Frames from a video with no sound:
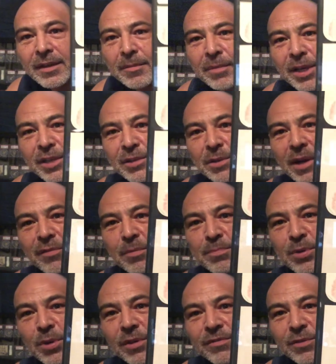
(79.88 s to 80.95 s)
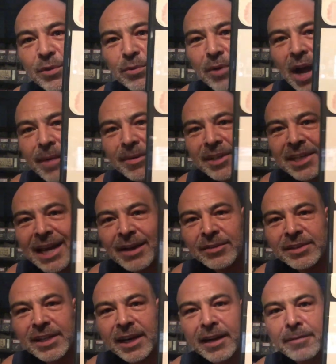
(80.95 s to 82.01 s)
But you do have a beautiful Robin Yount
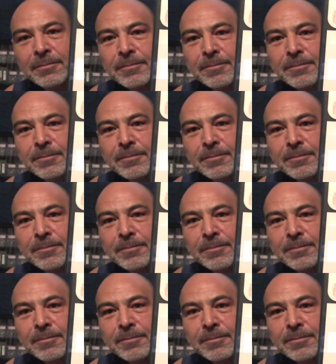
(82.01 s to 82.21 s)
there.